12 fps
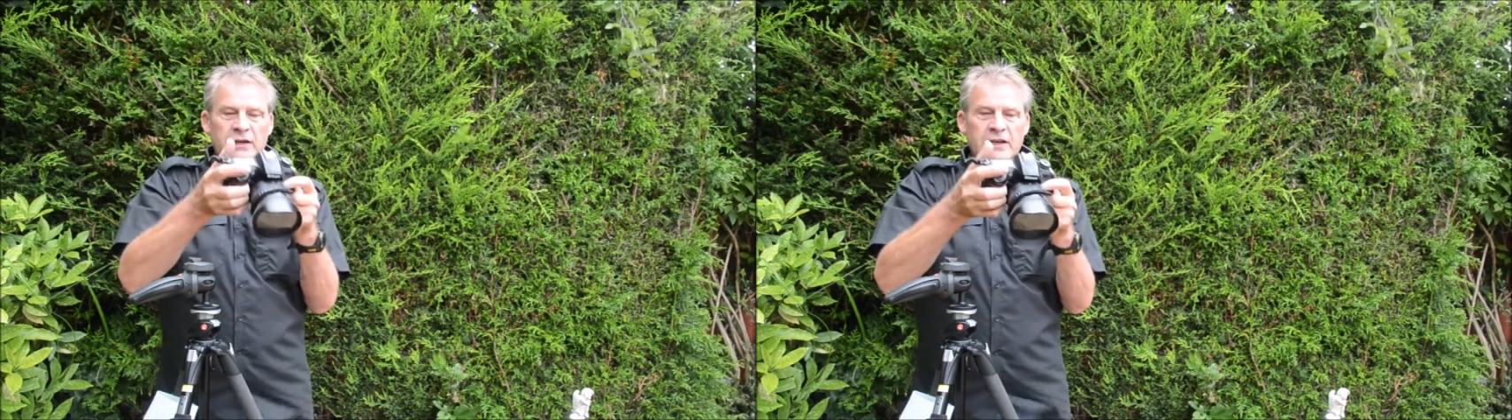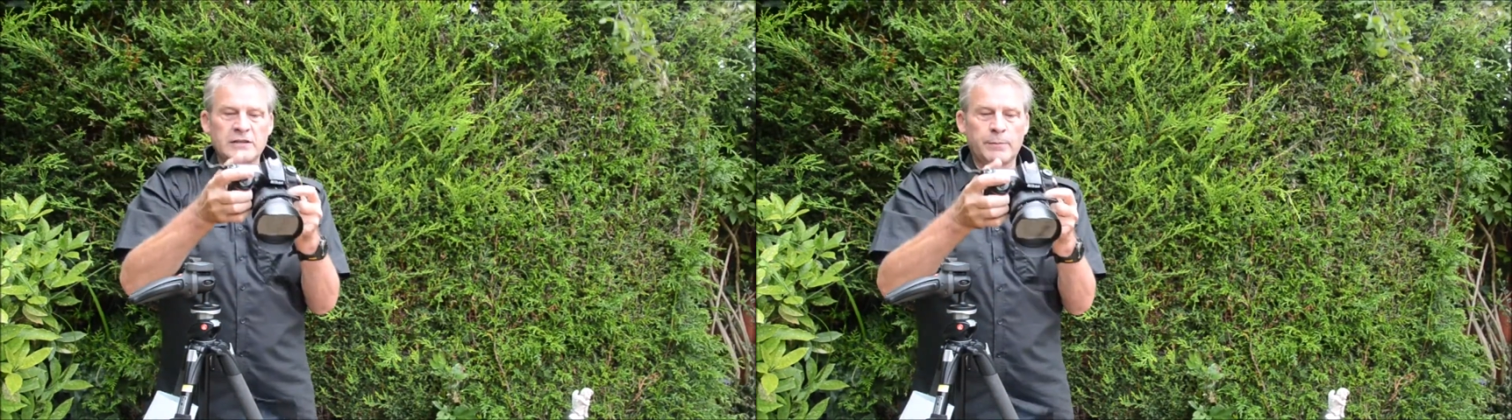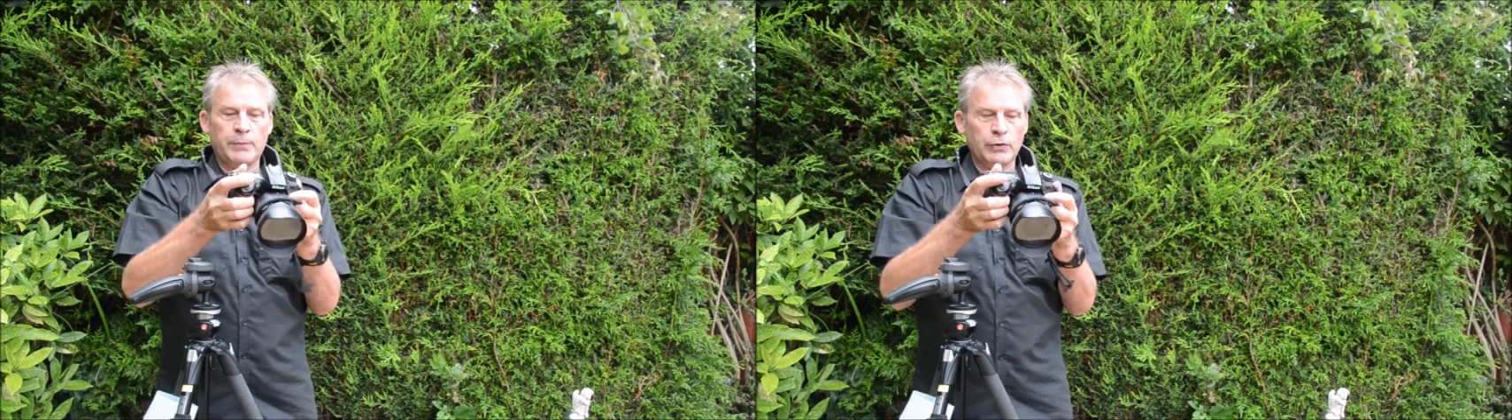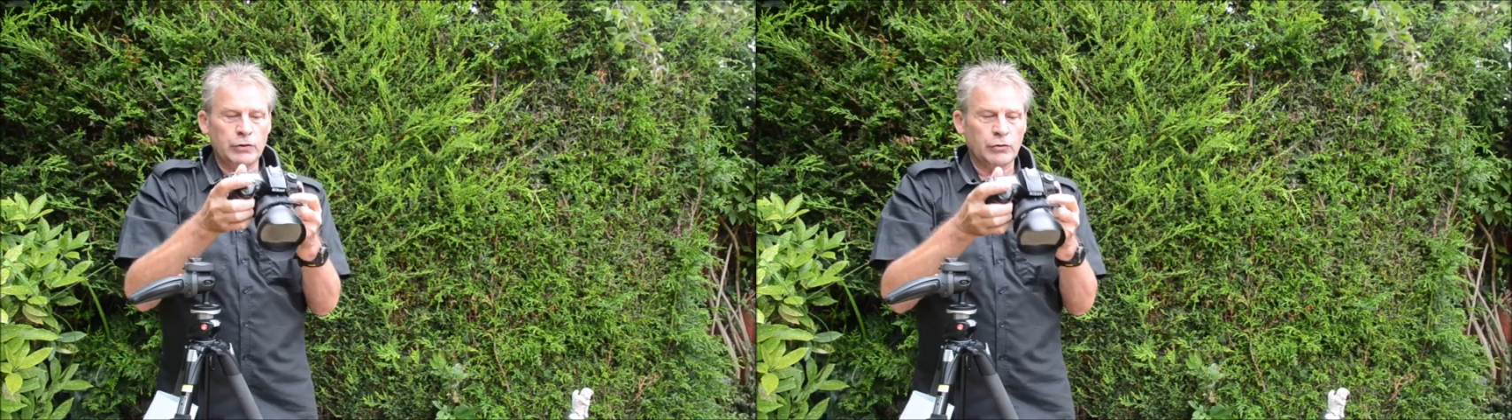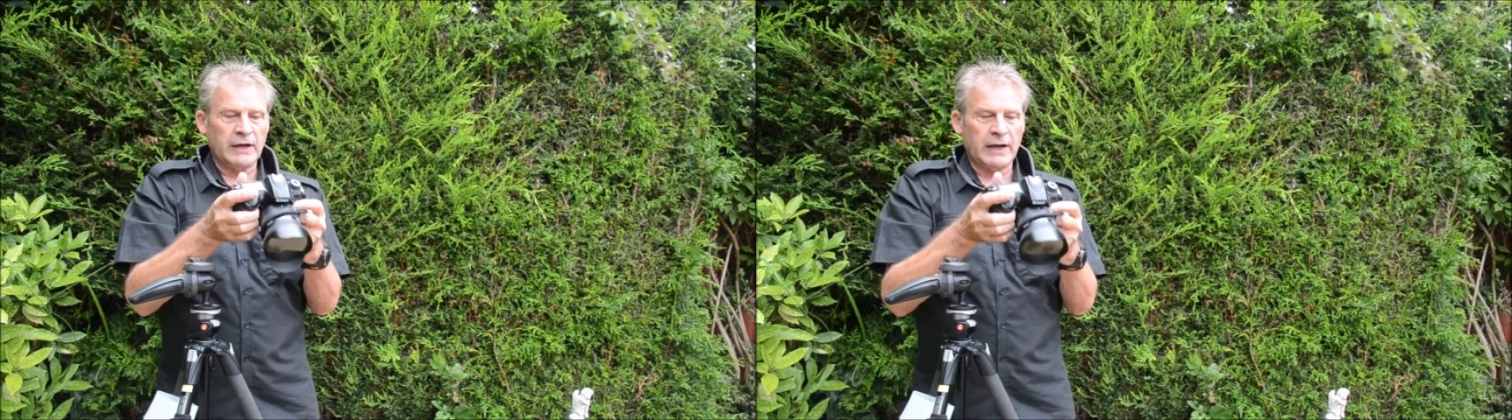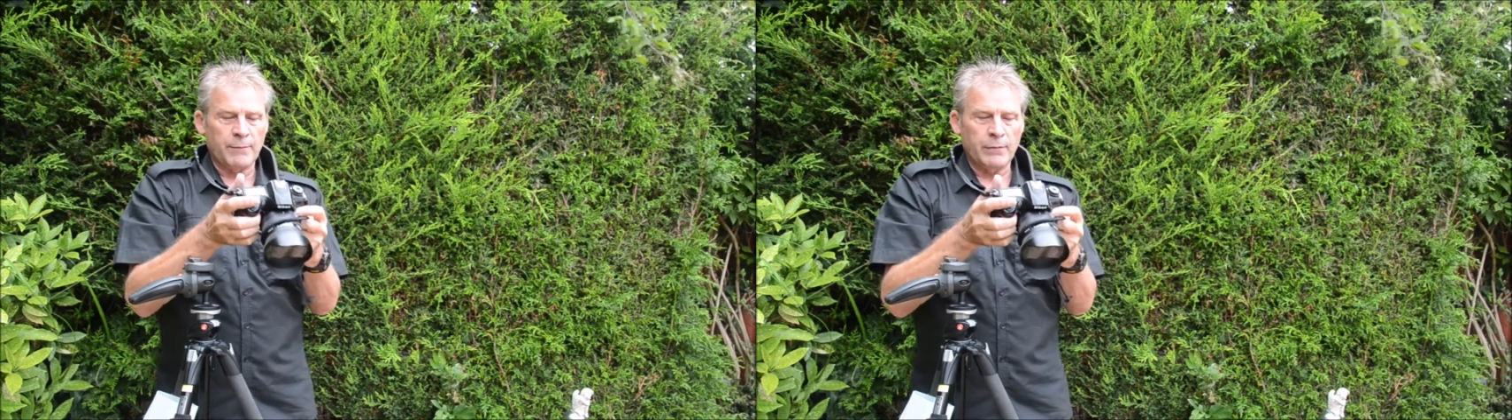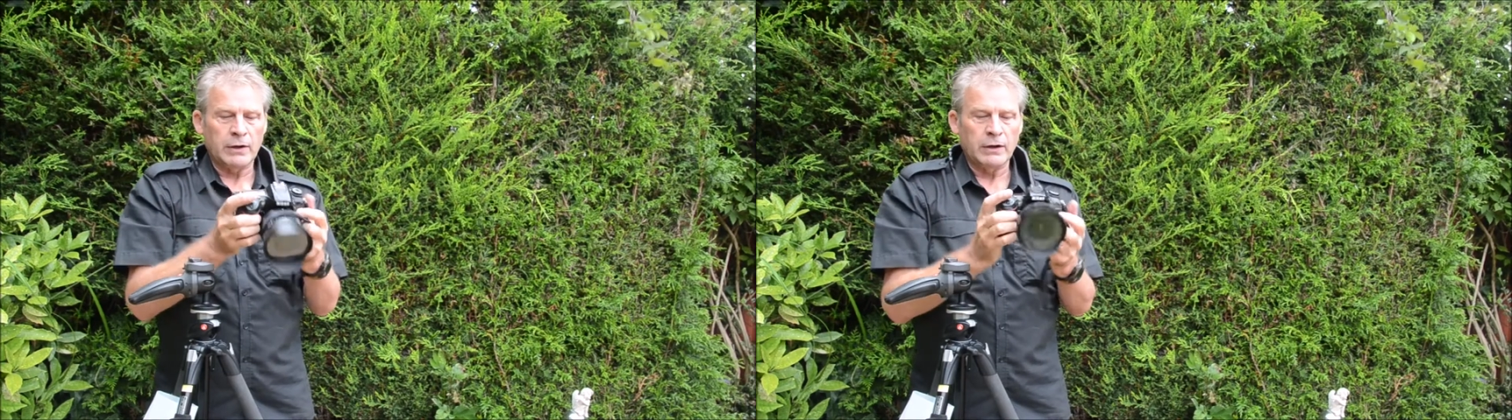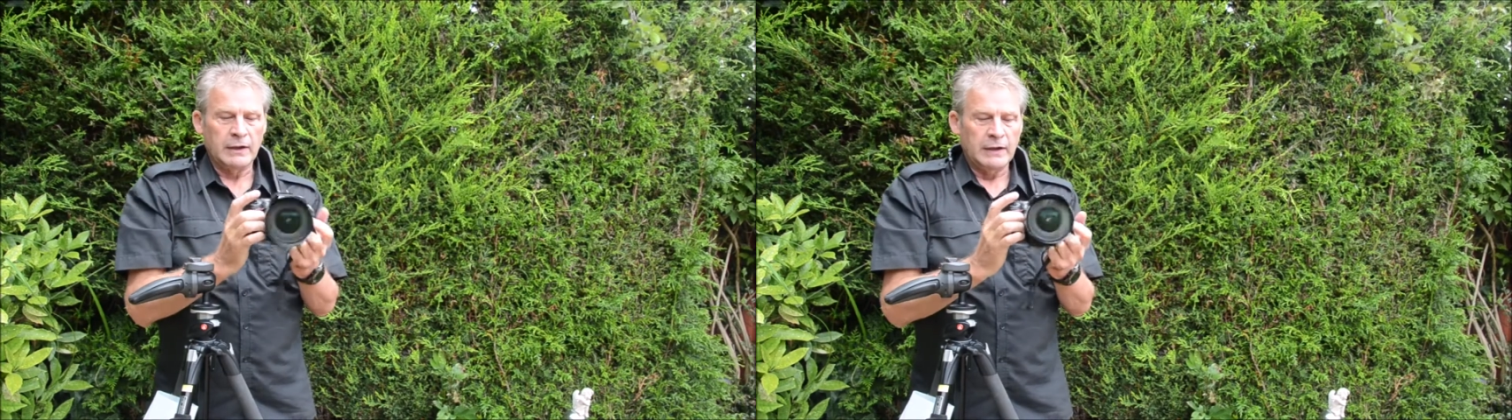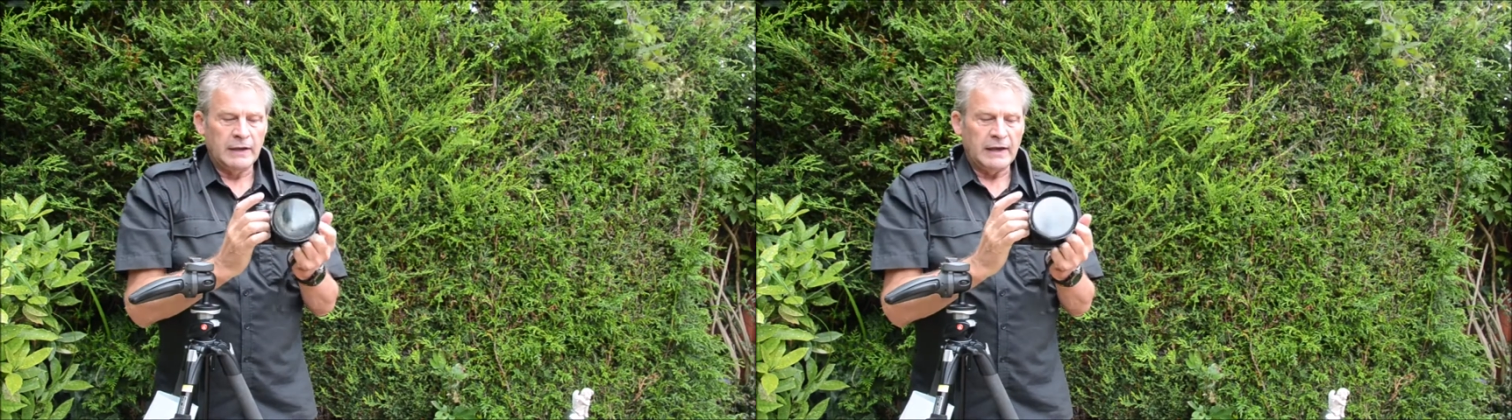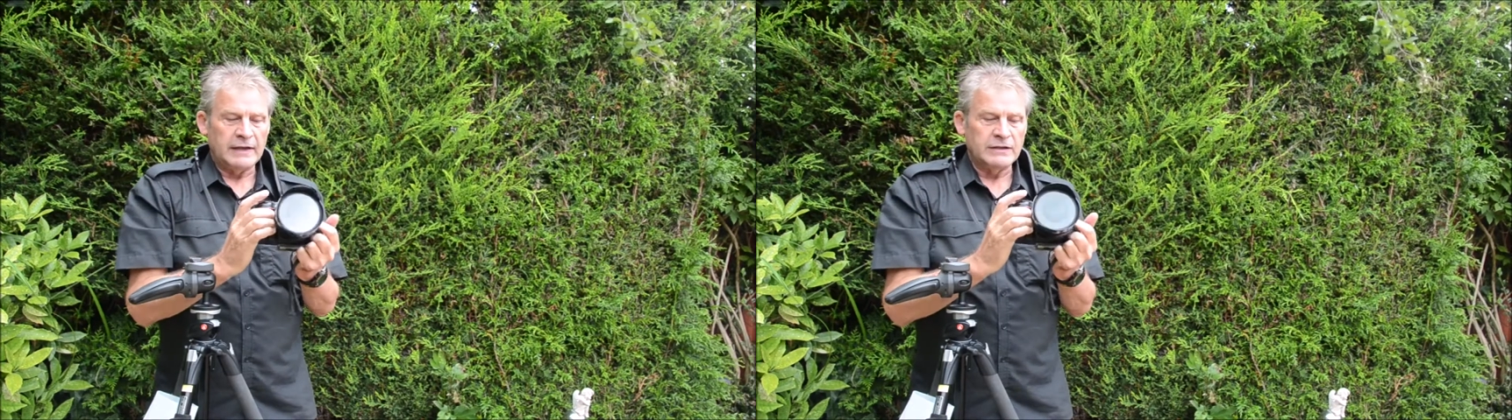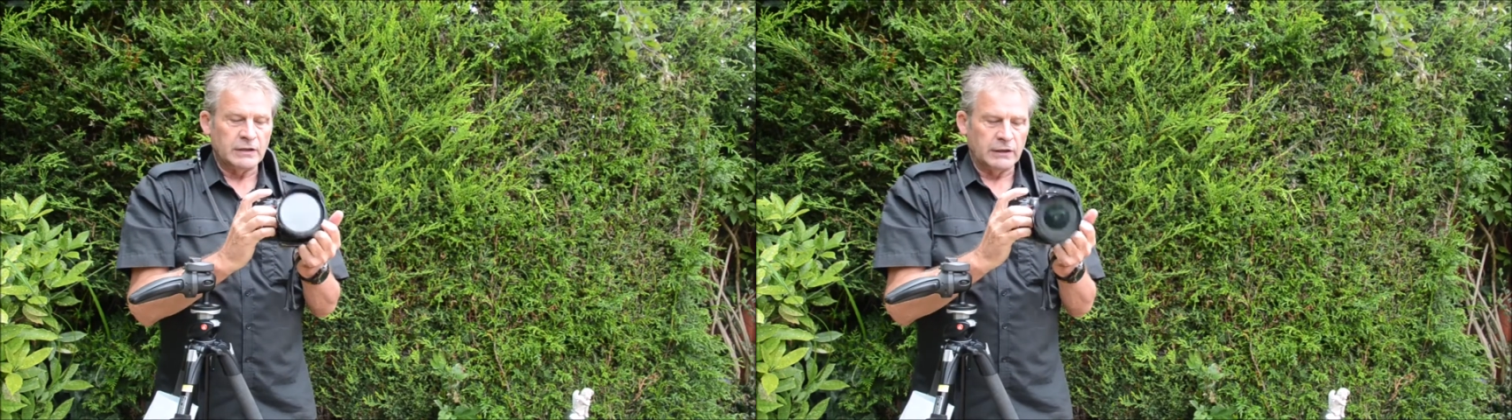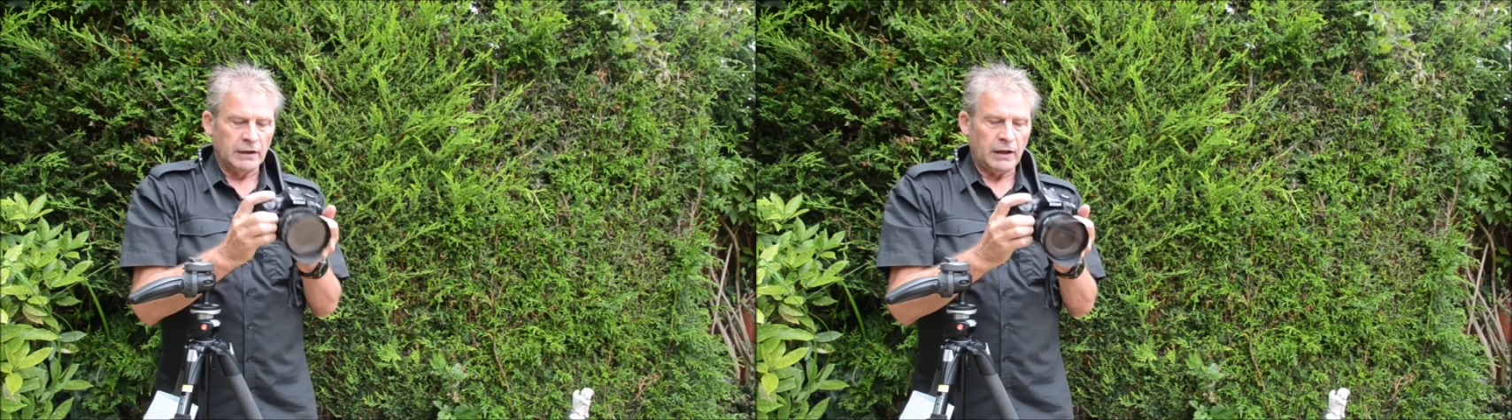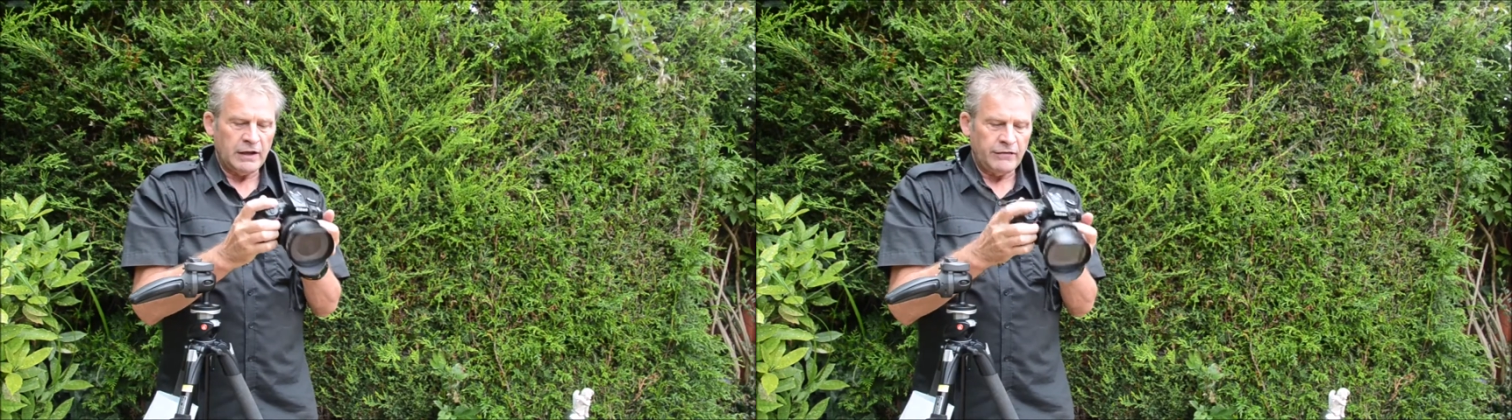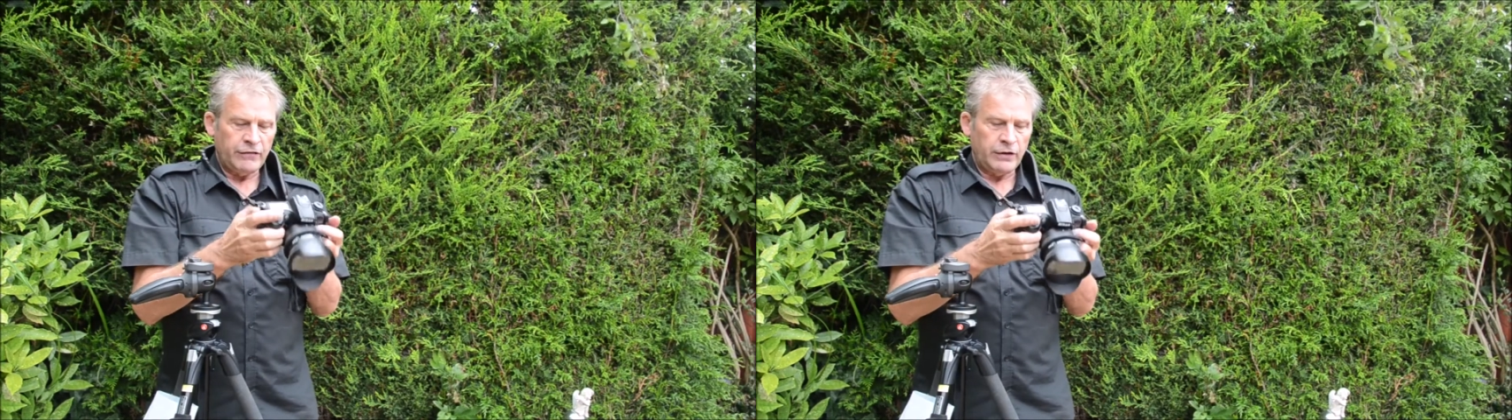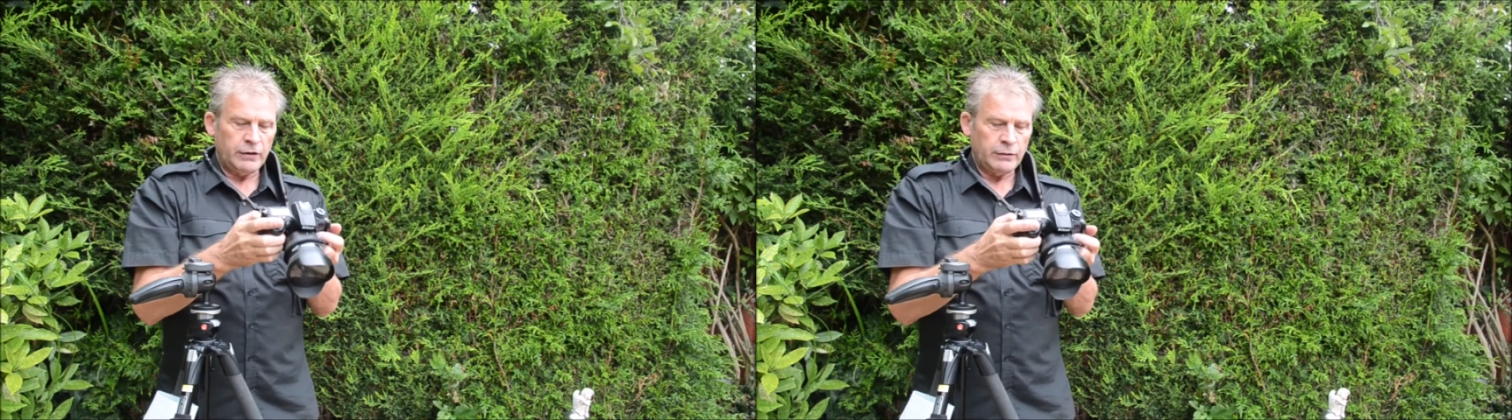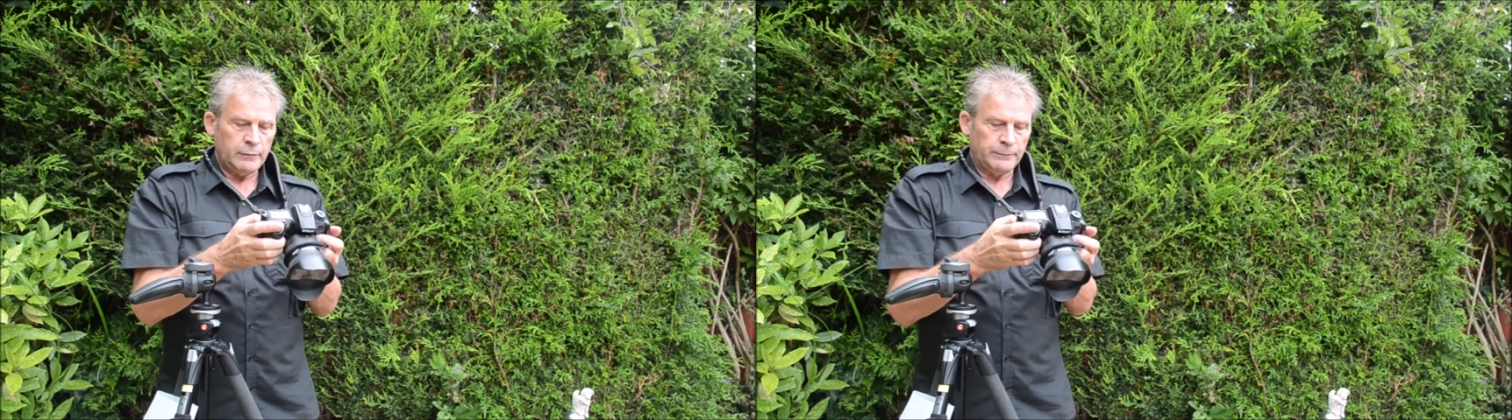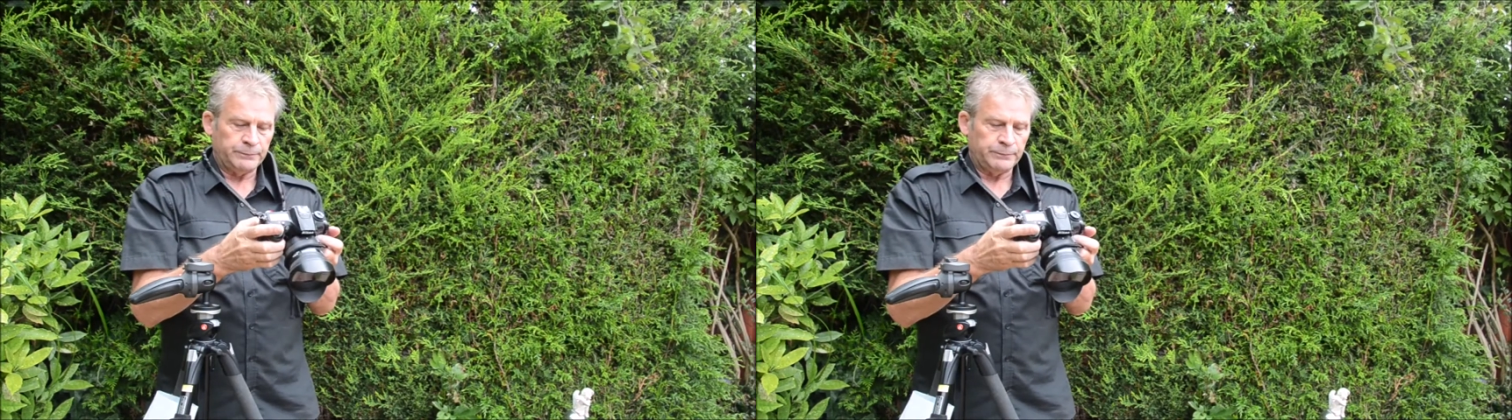is to put your camera into live view.